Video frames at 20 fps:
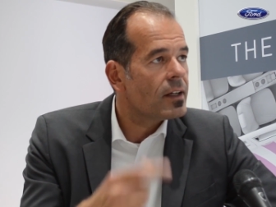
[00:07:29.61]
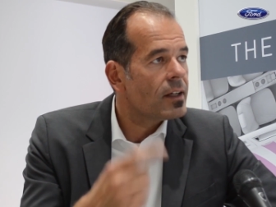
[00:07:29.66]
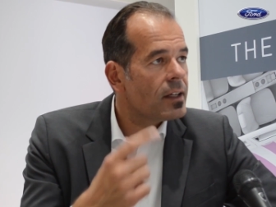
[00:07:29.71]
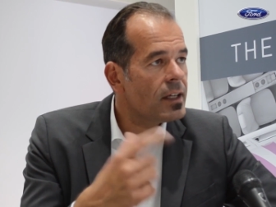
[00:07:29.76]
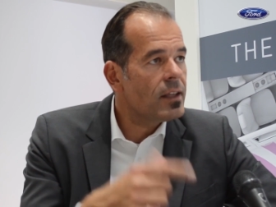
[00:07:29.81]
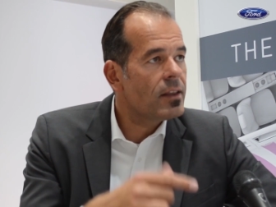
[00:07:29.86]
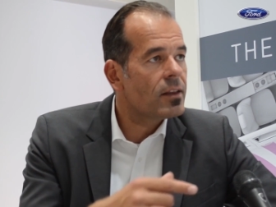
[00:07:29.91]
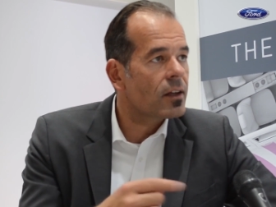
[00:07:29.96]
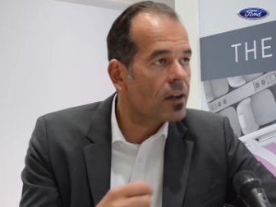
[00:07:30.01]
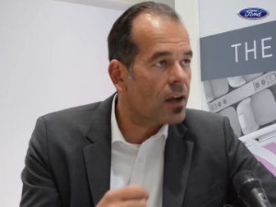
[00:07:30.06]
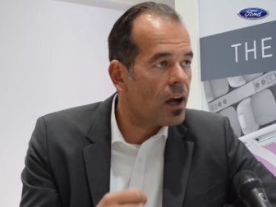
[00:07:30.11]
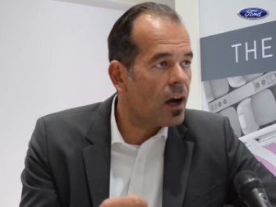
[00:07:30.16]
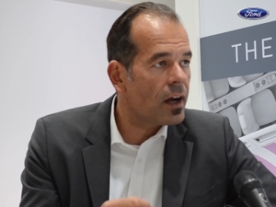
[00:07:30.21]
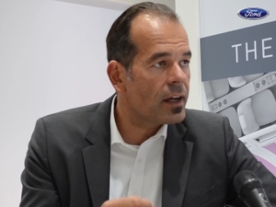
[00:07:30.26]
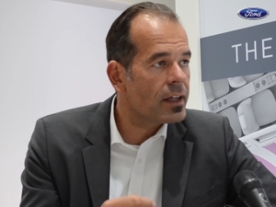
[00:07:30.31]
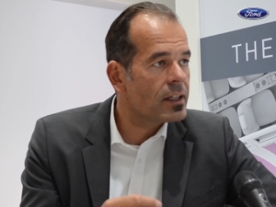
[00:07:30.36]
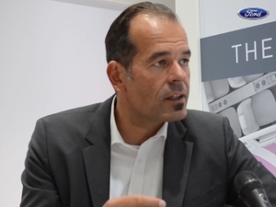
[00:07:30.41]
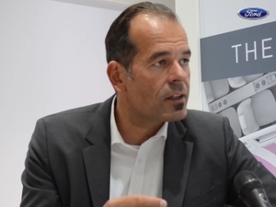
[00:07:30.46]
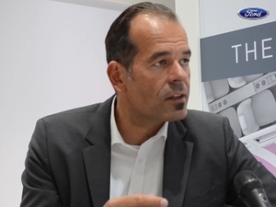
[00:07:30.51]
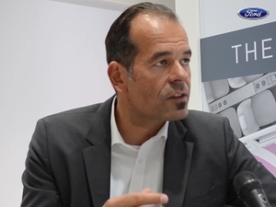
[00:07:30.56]
in the car
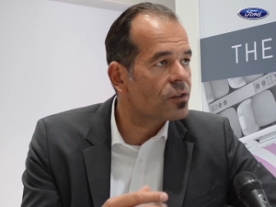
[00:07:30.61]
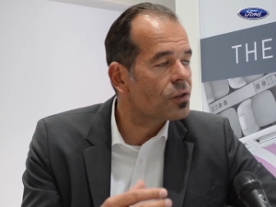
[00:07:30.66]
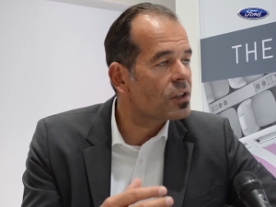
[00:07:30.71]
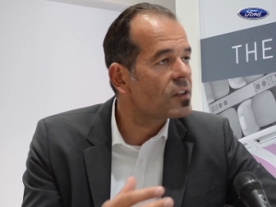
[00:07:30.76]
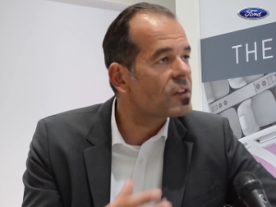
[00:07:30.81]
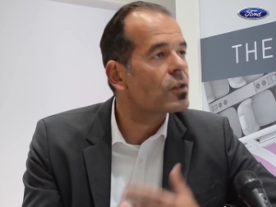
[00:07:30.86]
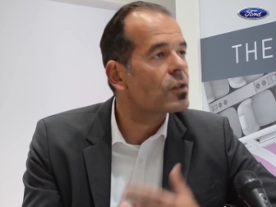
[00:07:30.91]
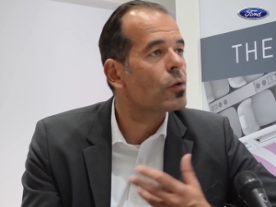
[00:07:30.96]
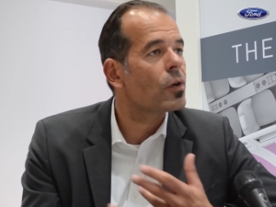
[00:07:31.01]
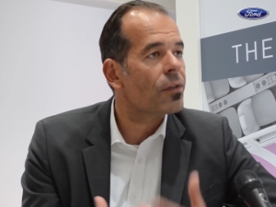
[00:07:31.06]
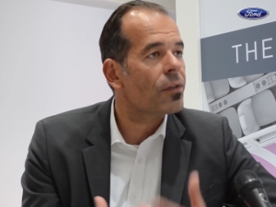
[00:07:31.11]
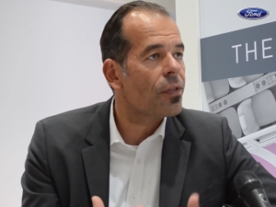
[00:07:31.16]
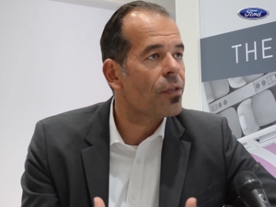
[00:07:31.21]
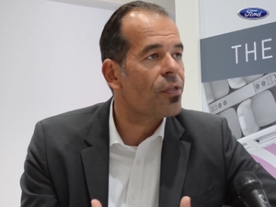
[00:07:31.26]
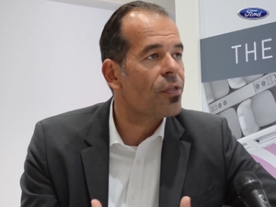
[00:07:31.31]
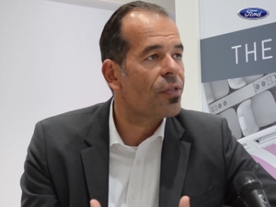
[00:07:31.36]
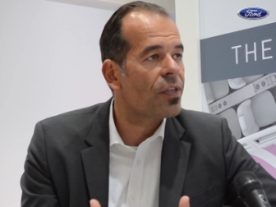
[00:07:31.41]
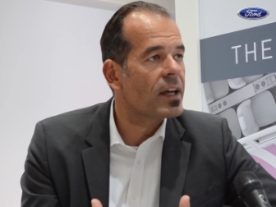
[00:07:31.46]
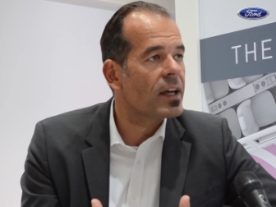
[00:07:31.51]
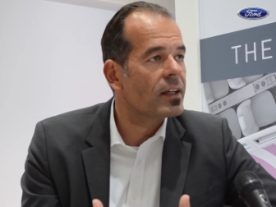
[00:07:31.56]
industry, certain
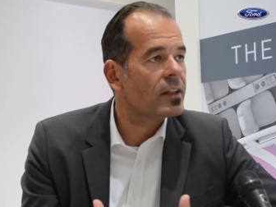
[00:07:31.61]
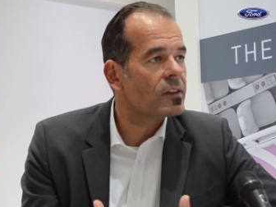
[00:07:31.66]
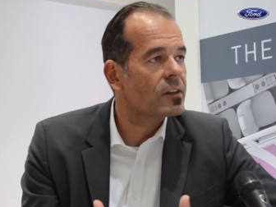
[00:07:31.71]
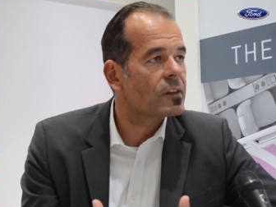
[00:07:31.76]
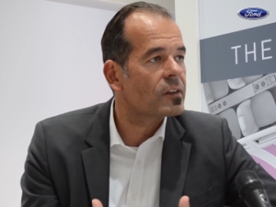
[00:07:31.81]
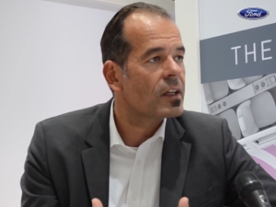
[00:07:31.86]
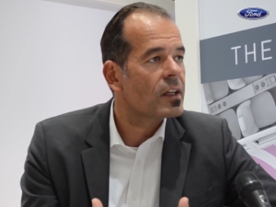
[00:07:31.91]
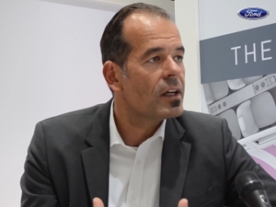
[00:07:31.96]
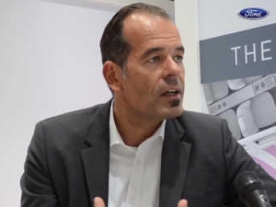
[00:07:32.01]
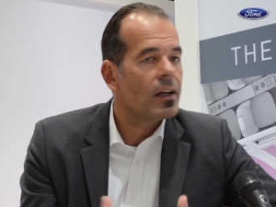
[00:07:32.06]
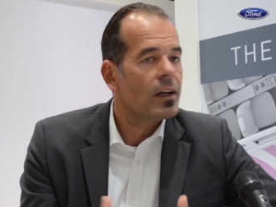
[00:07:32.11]
things